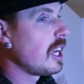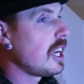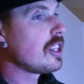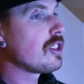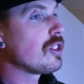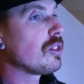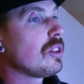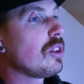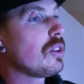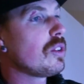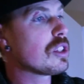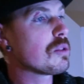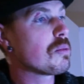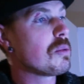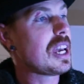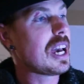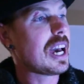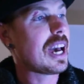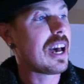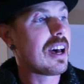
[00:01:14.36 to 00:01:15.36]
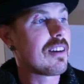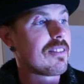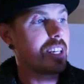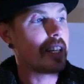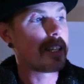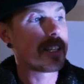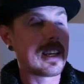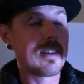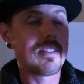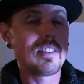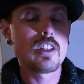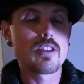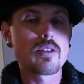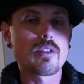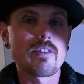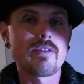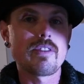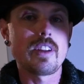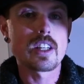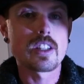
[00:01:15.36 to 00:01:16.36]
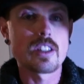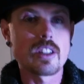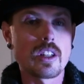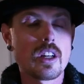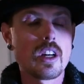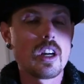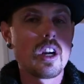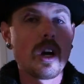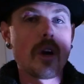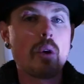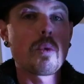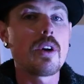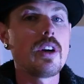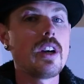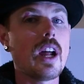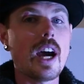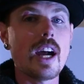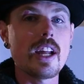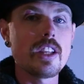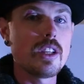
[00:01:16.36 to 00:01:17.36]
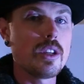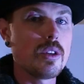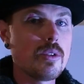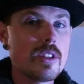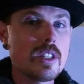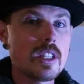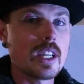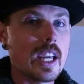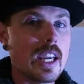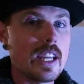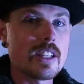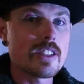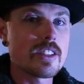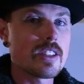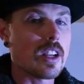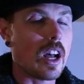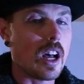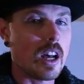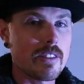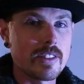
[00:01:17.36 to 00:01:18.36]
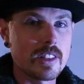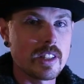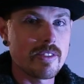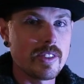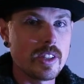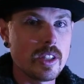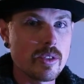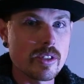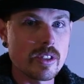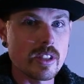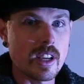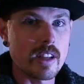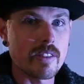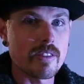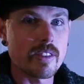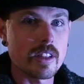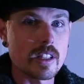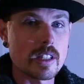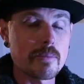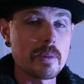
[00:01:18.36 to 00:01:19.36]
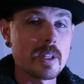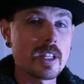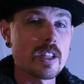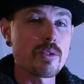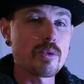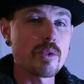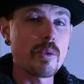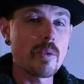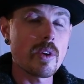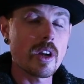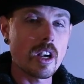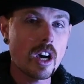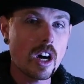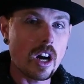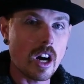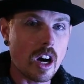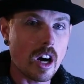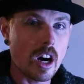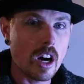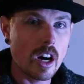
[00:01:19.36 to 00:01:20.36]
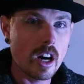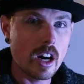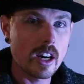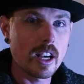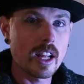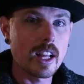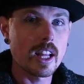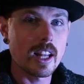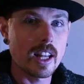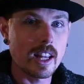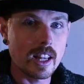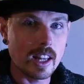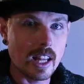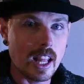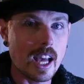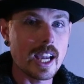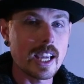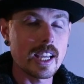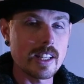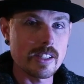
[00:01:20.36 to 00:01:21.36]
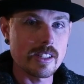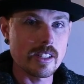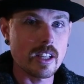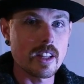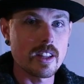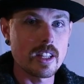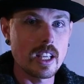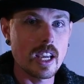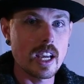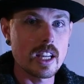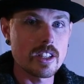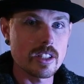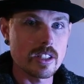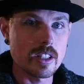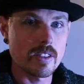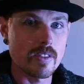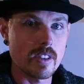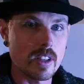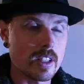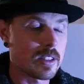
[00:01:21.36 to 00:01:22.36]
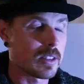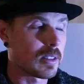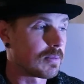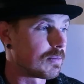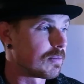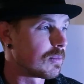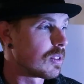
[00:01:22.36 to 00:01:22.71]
is you'll notice we have a seven inch reflector. We're not using a soft diffuse light for this because we want hard lines on the edges of this.